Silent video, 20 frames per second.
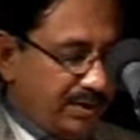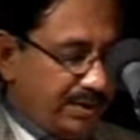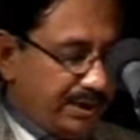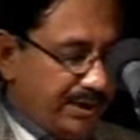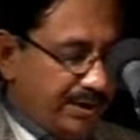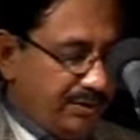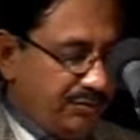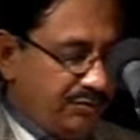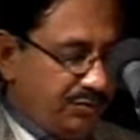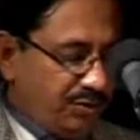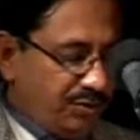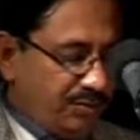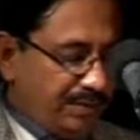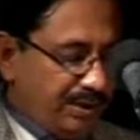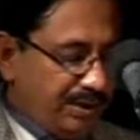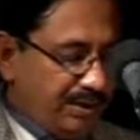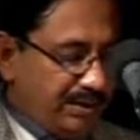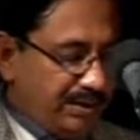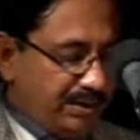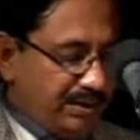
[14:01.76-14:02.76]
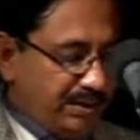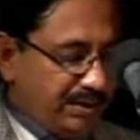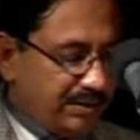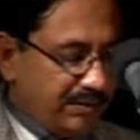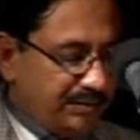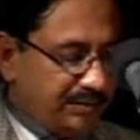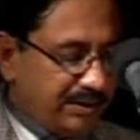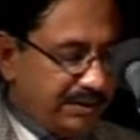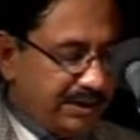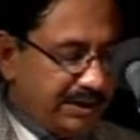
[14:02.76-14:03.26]
from
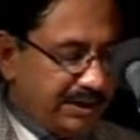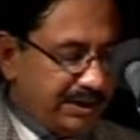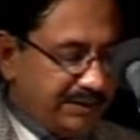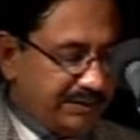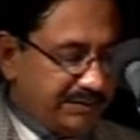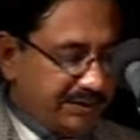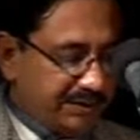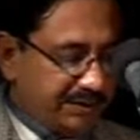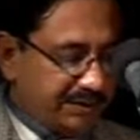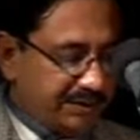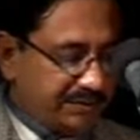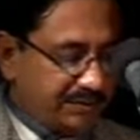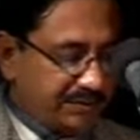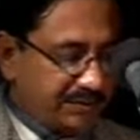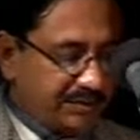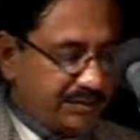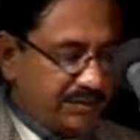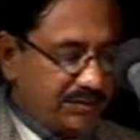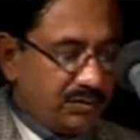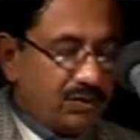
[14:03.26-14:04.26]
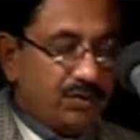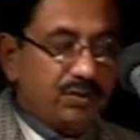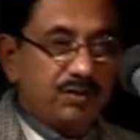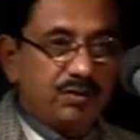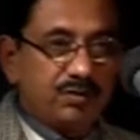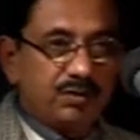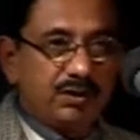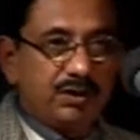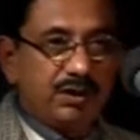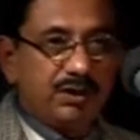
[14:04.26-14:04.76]
enjoyment luxury gadgets,
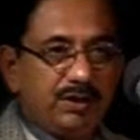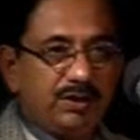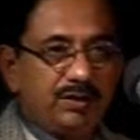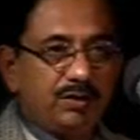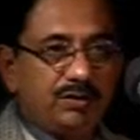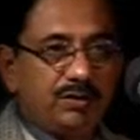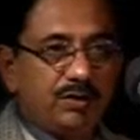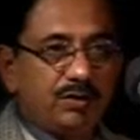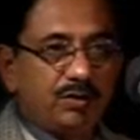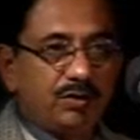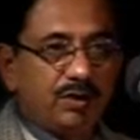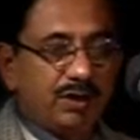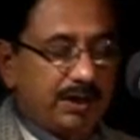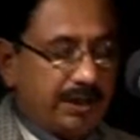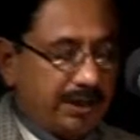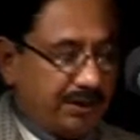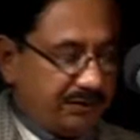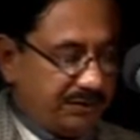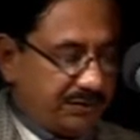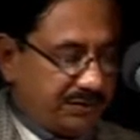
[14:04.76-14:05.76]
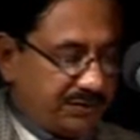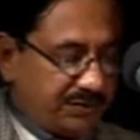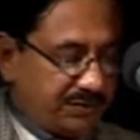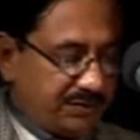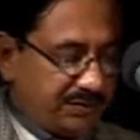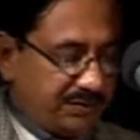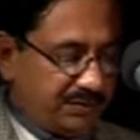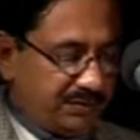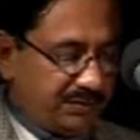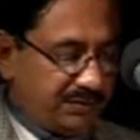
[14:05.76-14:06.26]
not only in the
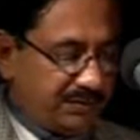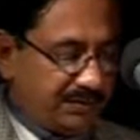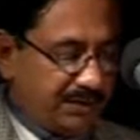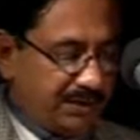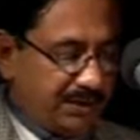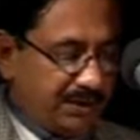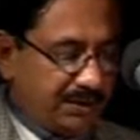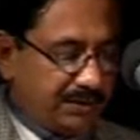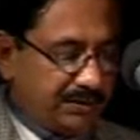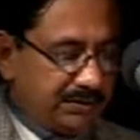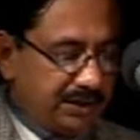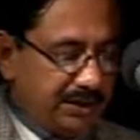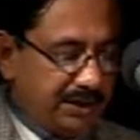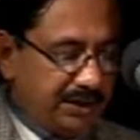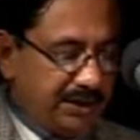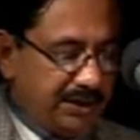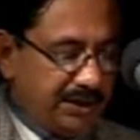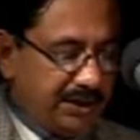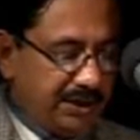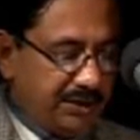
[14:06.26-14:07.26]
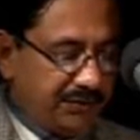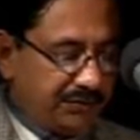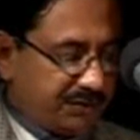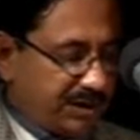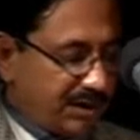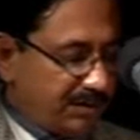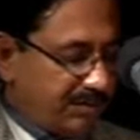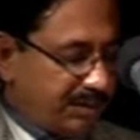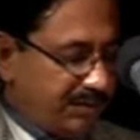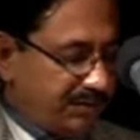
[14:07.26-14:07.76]
organizations
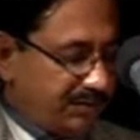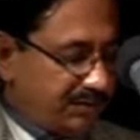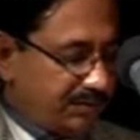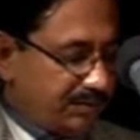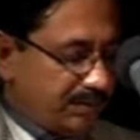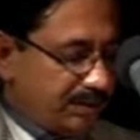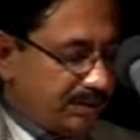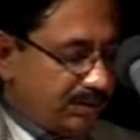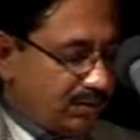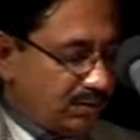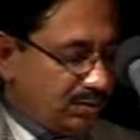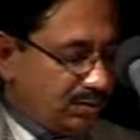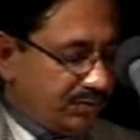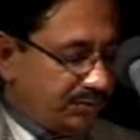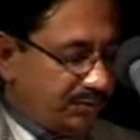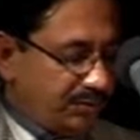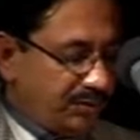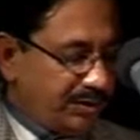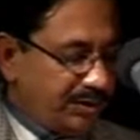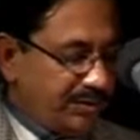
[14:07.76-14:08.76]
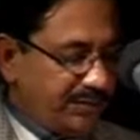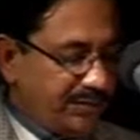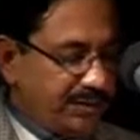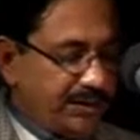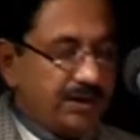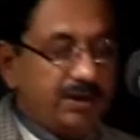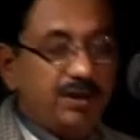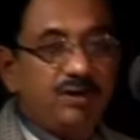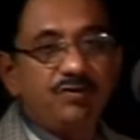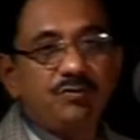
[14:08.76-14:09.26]
that he established but
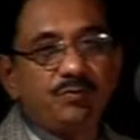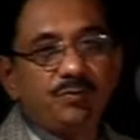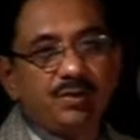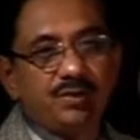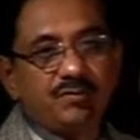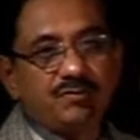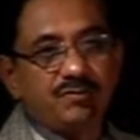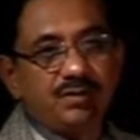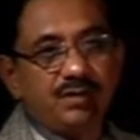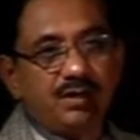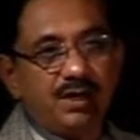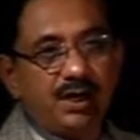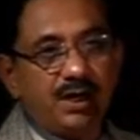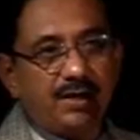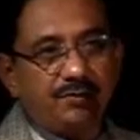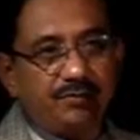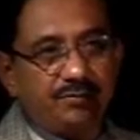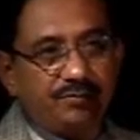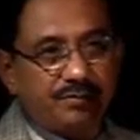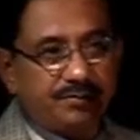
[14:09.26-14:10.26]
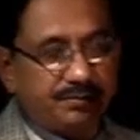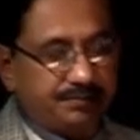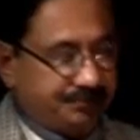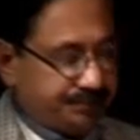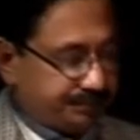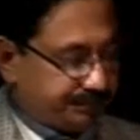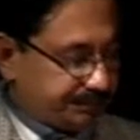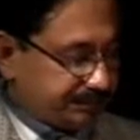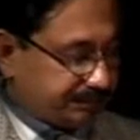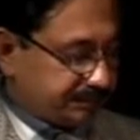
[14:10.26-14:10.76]
also even in his personal
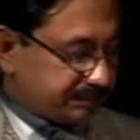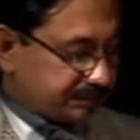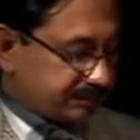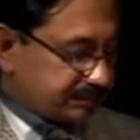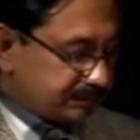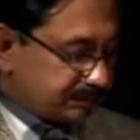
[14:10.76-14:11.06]
life.